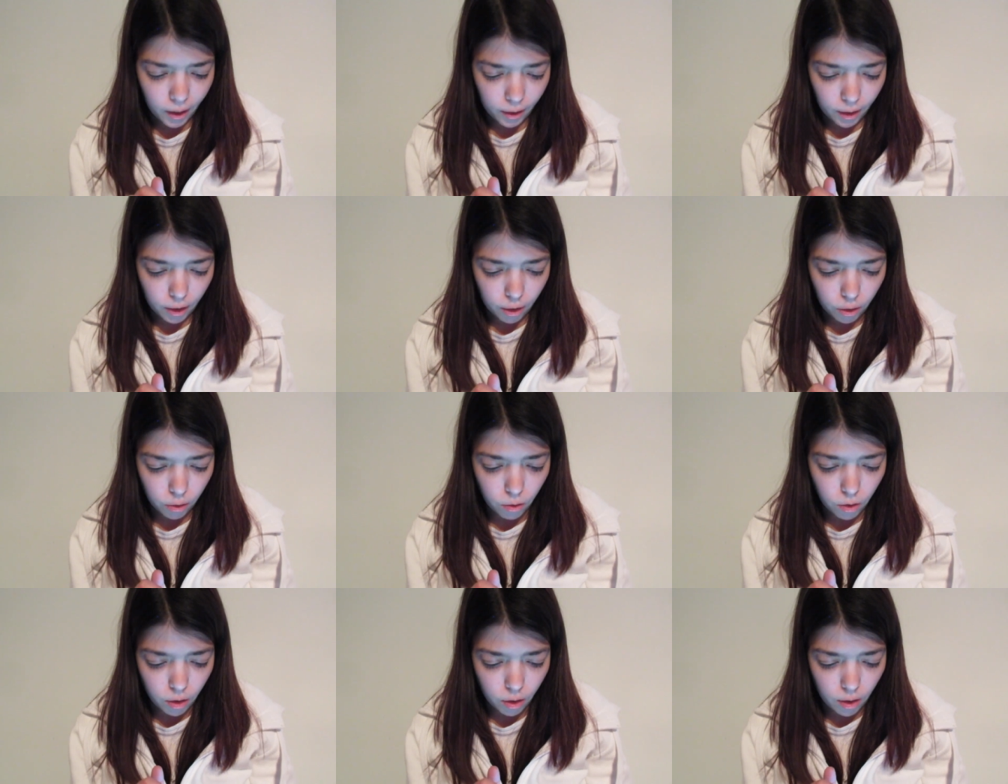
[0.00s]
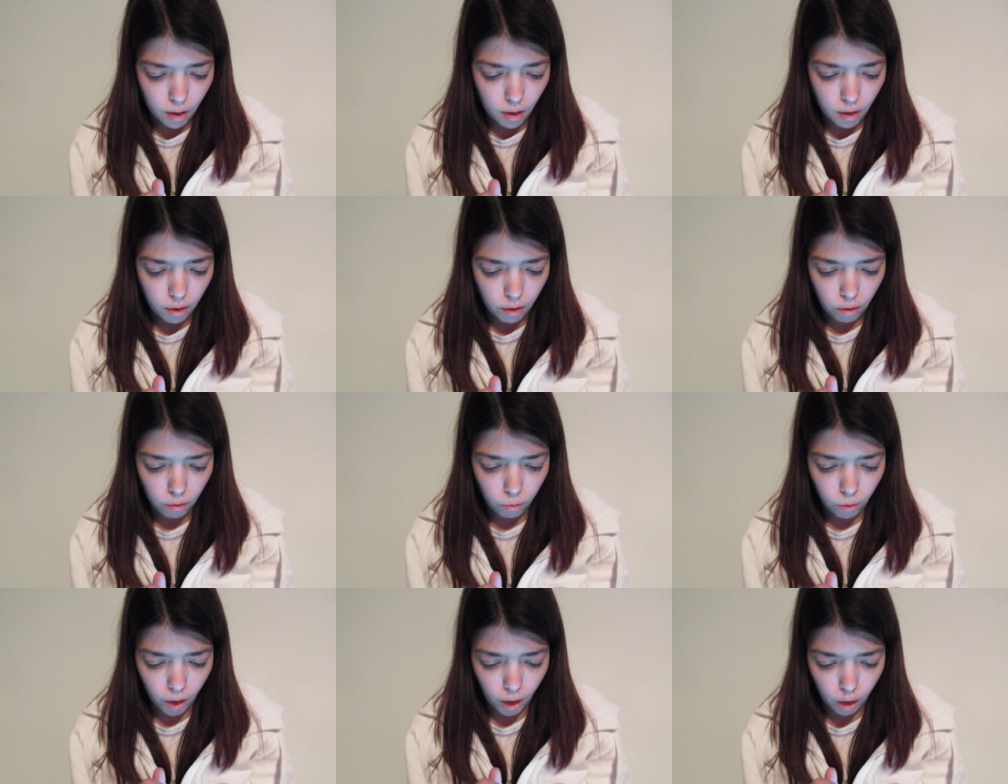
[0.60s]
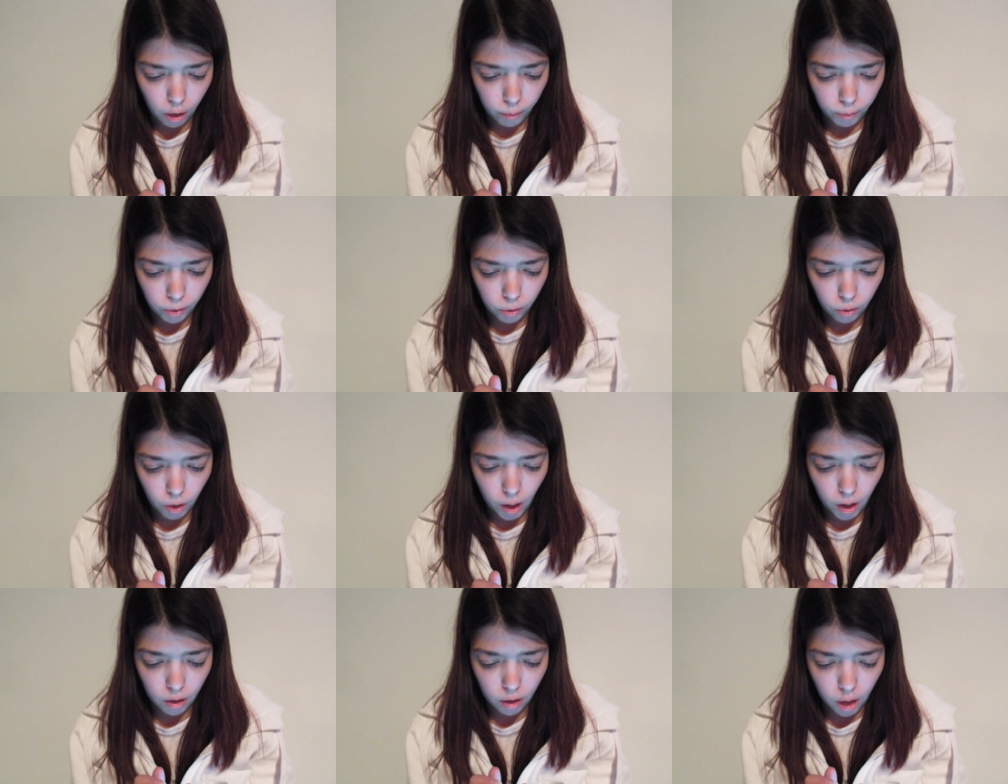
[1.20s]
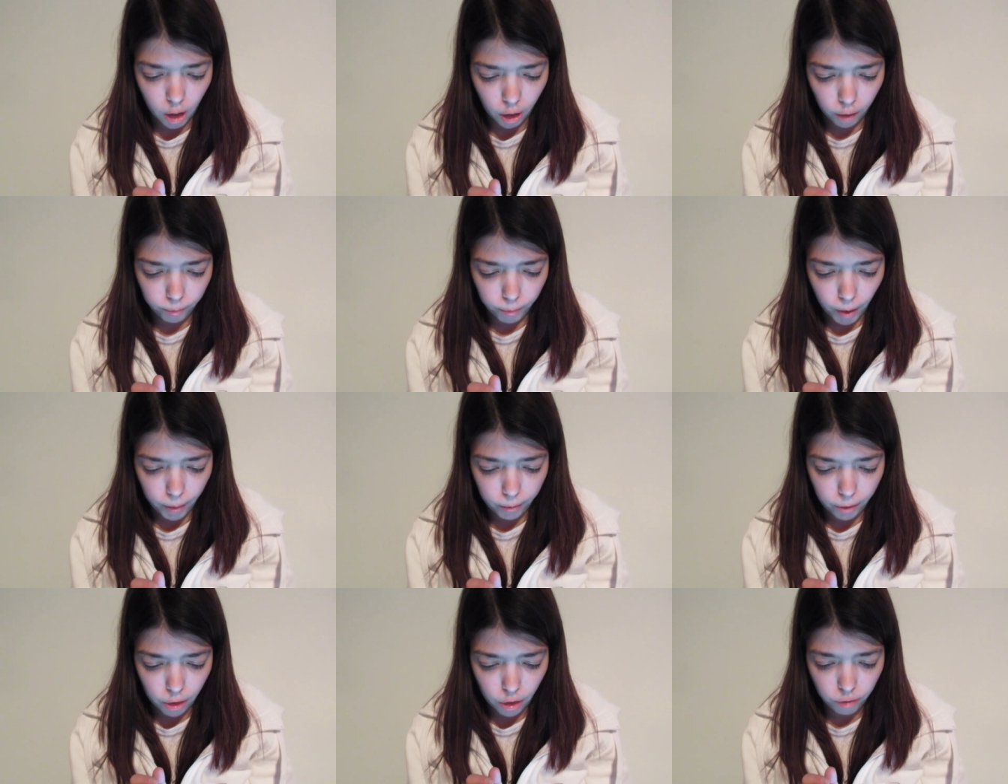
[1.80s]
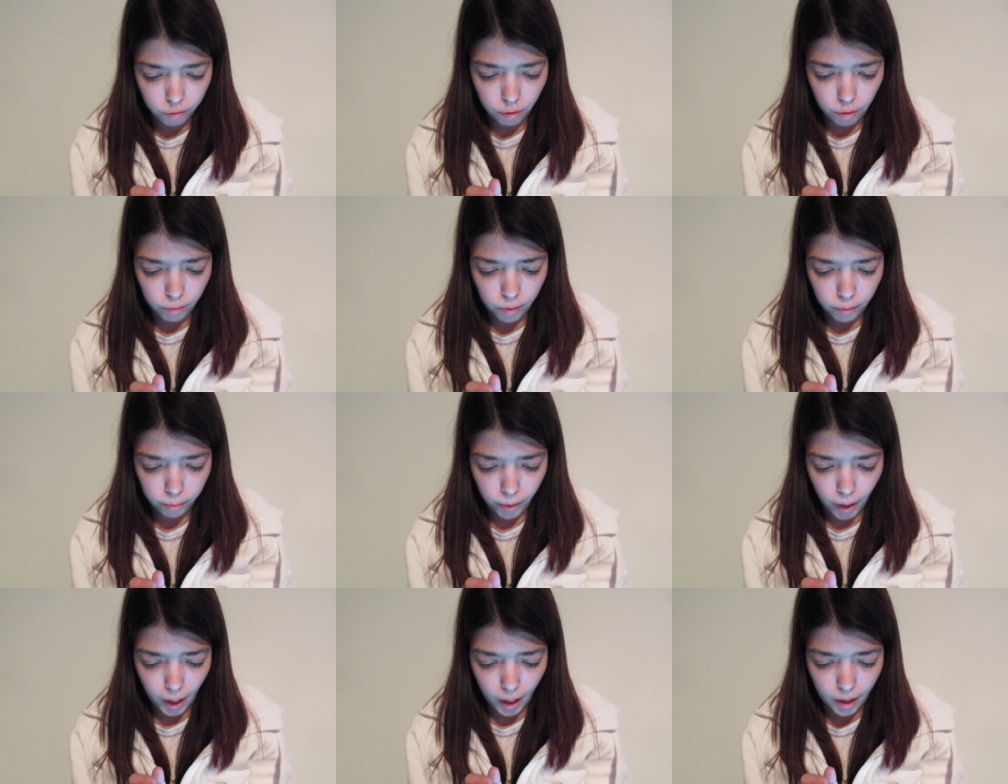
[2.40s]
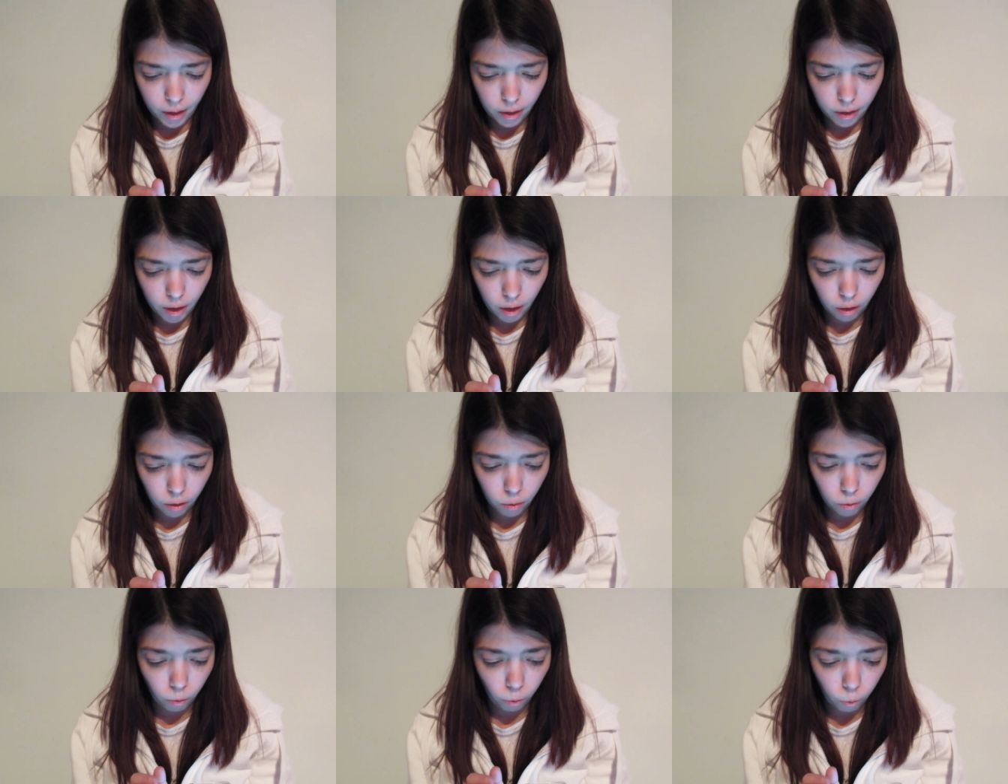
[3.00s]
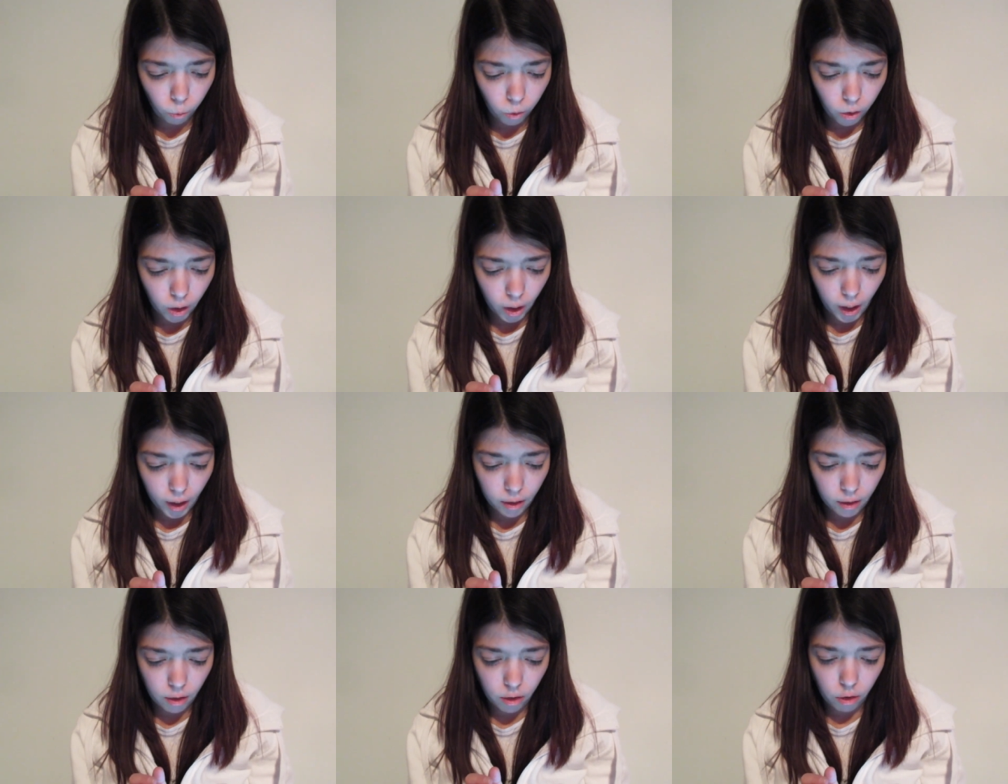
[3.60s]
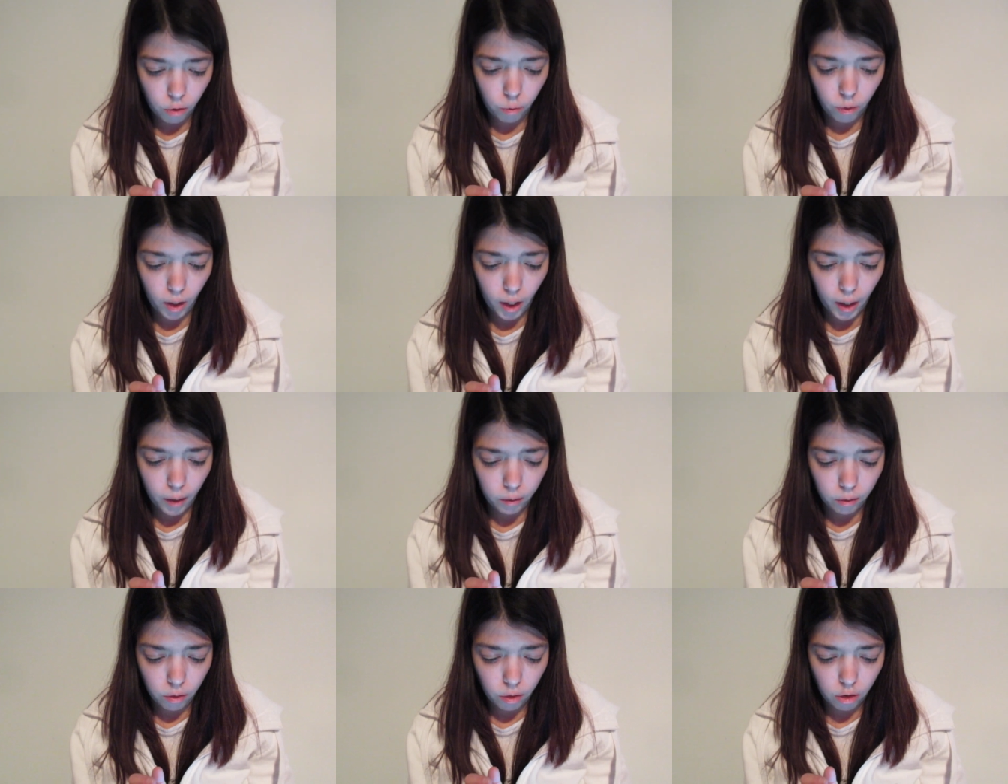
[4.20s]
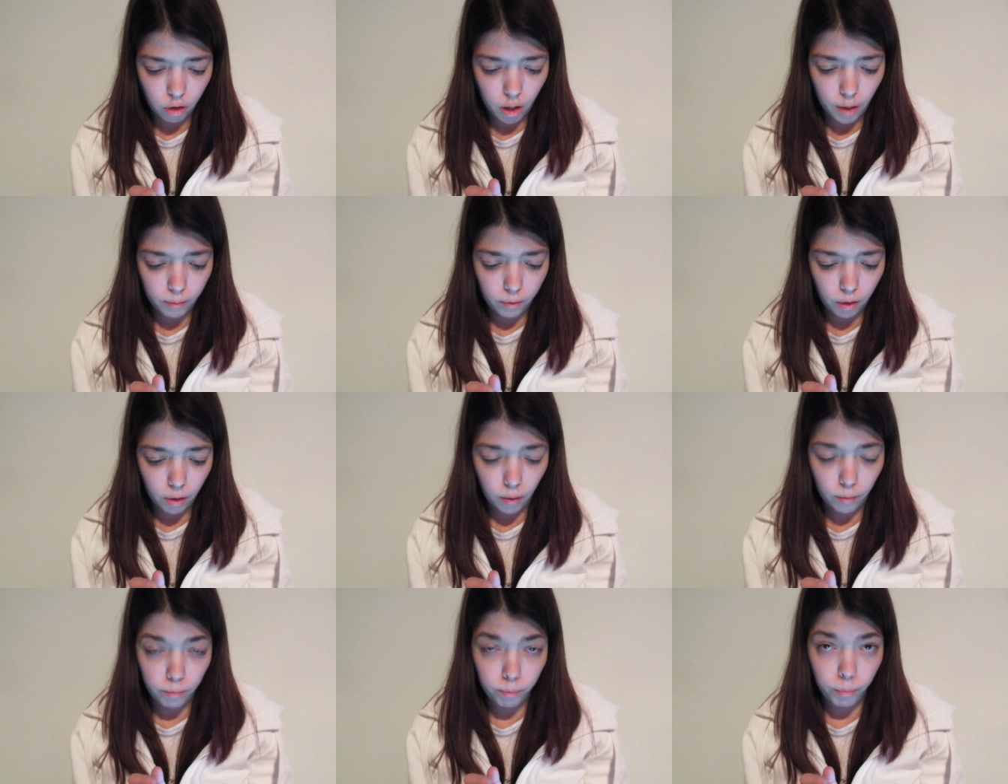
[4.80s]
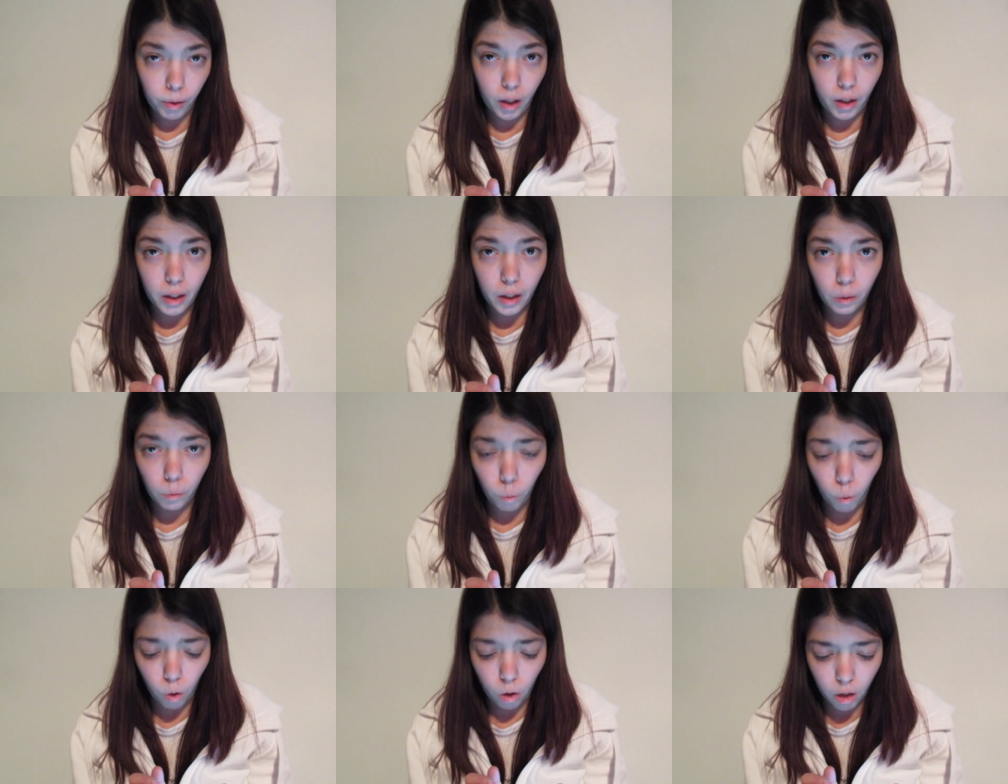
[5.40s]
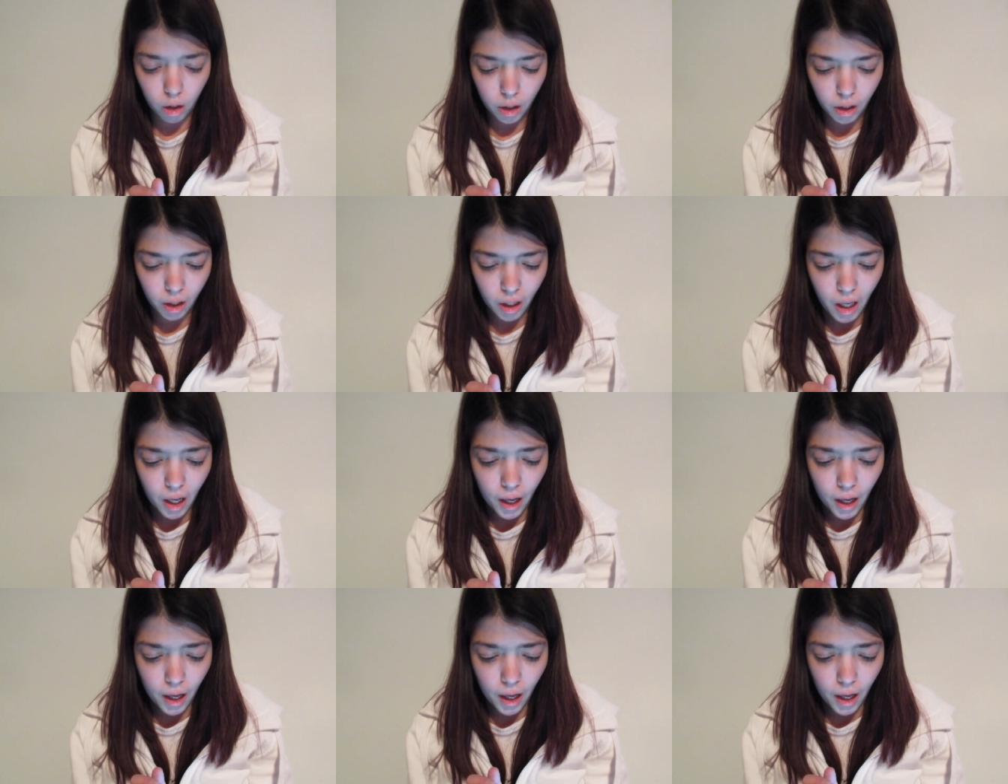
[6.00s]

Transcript: The Duke needs new help to unlock memories from her past that could hold the answers to how to stop the impending war.